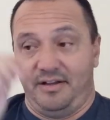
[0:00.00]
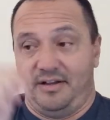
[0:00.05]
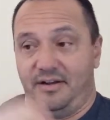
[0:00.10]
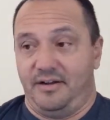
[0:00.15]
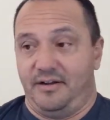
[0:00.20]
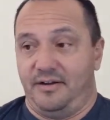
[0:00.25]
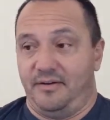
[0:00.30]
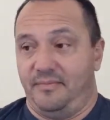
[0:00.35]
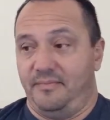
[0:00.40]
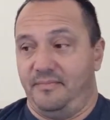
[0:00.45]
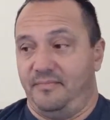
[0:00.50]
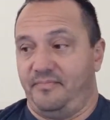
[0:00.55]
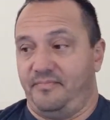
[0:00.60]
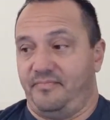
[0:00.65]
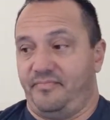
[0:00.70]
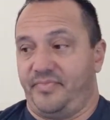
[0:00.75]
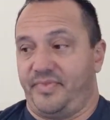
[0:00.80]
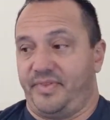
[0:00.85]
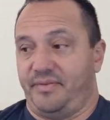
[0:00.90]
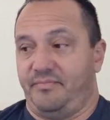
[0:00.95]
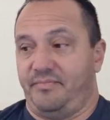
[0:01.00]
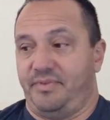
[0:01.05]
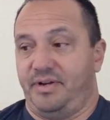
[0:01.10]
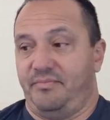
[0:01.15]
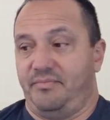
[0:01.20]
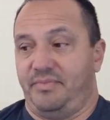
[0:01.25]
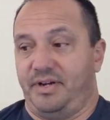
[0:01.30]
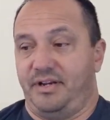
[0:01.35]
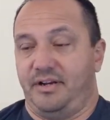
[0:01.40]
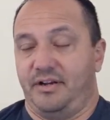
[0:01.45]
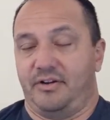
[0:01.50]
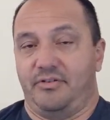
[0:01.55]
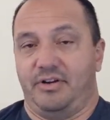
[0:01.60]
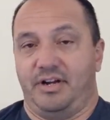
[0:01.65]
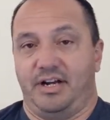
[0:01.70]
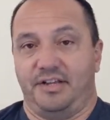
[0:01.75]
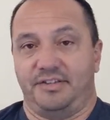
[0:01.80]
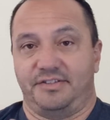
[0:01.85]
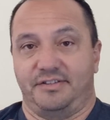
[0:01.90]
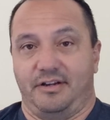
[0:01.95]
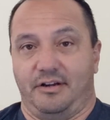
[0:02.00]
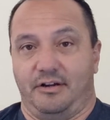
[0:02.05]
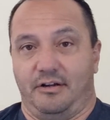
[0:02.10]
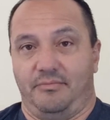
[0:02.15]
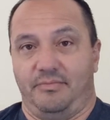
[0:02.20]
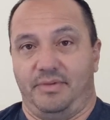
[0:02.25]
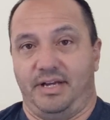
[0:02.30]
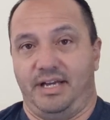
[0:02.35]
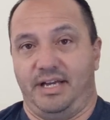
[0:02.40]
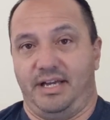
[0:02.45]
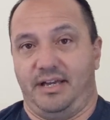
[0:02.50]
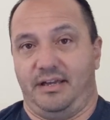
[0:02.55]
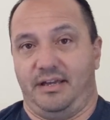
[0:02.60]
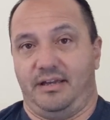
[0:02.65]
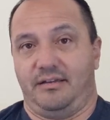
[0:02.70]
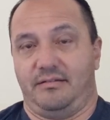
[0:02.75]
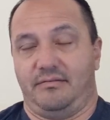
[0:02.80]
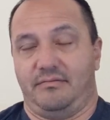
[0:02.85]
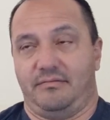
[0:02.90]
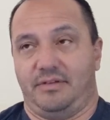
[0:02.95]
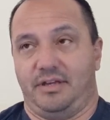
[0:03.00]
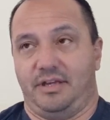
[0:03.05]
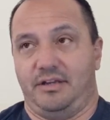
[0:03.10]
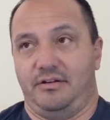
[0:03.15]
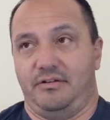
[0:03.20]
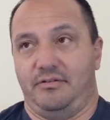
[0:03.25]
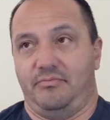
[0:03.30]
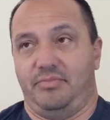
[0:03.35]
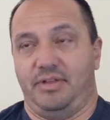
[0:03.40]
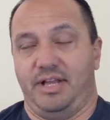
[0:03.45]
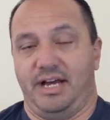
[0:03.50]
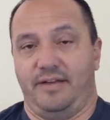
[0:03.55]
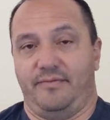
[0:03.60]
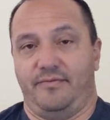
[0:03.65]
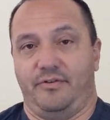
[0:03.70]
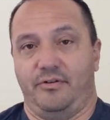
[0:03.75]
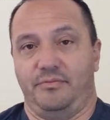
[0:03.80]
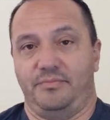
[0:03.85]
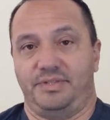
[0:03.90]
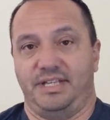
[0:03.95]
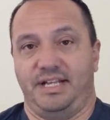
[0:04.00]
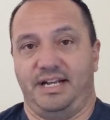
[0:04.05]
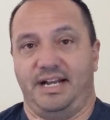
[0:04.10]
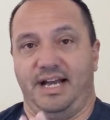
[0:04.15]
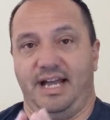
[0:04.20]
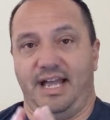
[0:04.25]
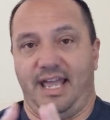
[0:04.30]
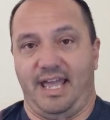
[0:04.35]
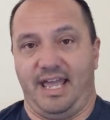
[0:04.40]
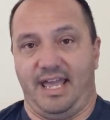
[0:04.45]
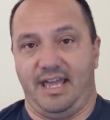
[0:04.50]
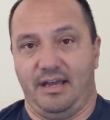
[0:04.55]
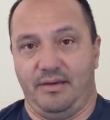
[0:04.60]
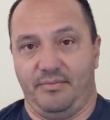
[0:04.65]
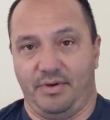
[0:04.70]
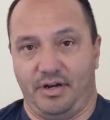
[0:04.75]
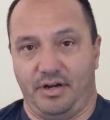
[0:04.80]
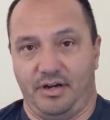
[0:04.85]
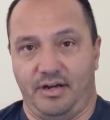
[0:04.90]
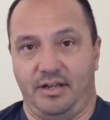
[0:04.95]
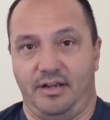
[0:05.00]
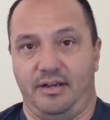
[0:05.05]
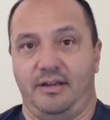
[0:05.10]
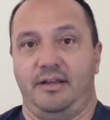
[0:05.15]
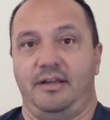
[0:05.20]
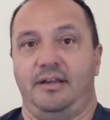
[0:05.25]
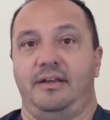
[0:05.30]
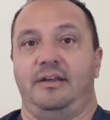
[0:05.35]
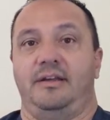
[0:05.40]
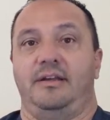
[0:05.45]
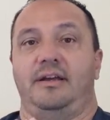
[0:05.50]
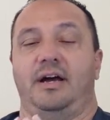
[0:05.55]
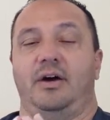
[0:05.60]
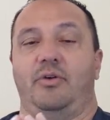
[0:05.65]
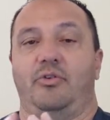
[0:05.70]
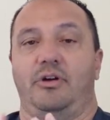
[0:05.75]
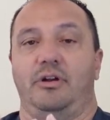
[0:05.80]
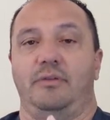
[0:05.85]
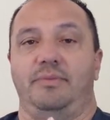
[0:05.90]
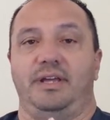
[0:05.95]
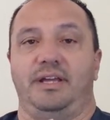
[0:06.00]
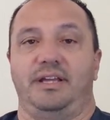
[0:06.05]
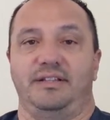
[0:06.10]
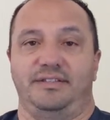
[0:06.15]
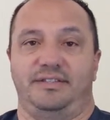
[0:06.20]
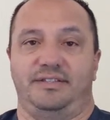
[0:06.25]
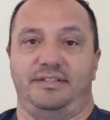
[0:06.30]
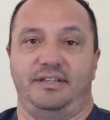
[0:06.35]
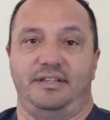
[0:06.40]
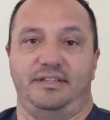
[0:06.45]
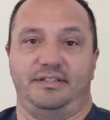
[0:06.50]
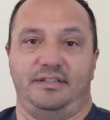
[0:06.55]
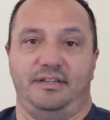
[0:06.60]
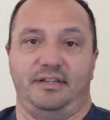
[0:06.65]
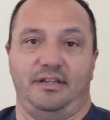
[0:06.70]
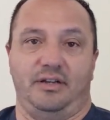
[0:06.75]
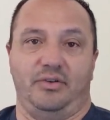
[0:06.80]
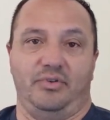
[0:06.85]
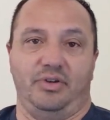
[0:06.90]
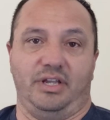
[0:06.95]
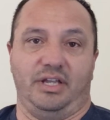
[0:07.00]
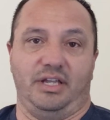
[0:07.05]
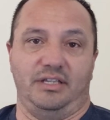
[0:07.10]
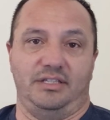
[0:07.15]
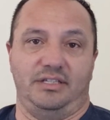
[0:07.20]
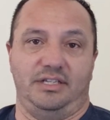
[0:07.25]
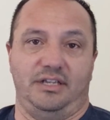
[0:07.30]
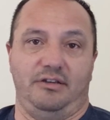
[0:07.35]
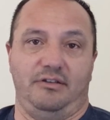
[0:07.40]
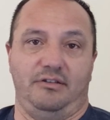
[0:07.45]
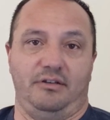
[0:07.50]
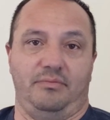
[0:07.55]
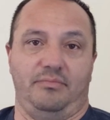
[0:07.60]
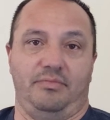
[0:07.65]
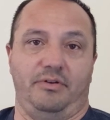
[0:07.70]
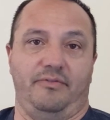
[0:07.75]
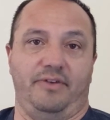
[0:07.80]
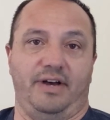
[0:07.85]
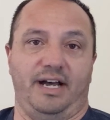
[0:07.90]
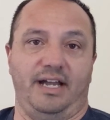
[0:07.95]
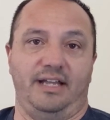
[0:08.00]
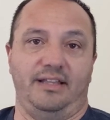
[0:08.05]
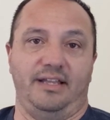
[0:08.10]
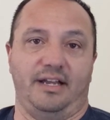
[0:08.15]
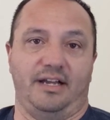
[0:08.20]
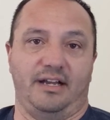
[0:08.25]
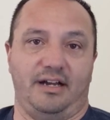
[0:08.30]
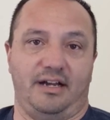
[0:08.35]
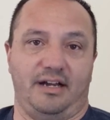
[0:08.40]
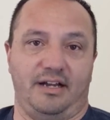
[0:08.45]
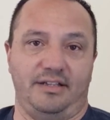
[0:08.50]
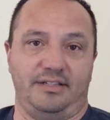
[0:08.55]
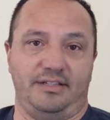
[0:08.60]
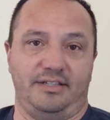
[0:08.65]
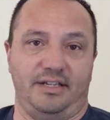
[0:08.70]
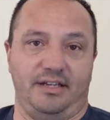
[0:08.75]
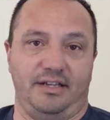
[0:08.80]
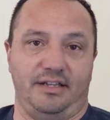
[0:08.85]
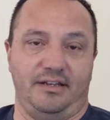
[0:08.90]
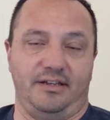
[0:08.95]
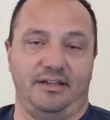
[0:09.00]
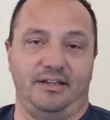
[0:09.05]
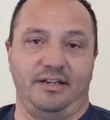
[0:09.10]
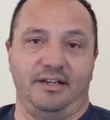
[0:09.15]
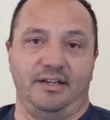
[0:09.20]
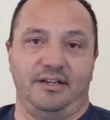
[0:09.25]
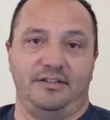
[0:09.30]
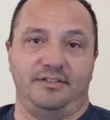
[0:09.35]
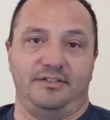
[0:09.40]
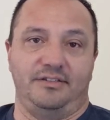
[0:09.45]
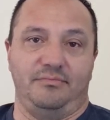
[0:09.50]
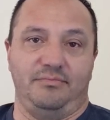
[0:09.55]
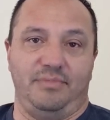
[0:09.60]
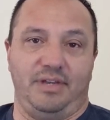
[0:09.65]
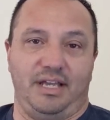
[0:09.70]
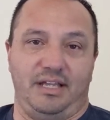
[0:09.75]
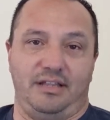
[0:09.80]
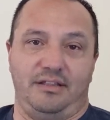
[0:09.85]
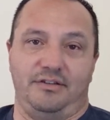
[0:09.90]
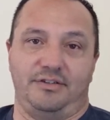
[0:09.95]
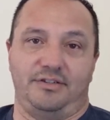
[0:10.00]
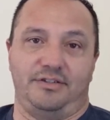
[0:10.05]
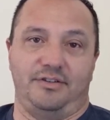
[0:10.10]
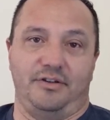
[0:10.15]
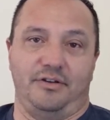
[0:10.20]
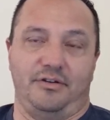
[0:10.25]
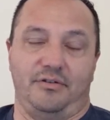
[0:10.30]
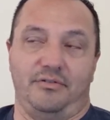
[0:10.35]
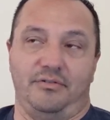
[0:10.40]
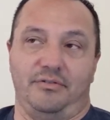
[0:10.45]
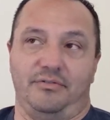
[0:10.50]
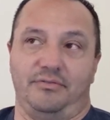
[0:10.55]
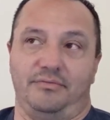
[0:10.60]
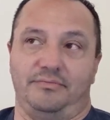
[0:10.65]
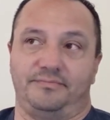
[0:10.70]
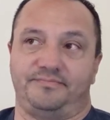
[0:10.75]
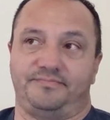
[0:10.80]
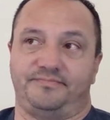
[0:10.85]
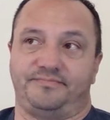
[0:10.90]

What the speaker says: But across all my platforms that I am on, I want to be consistent. I want to continue to provide the content. To me, there's no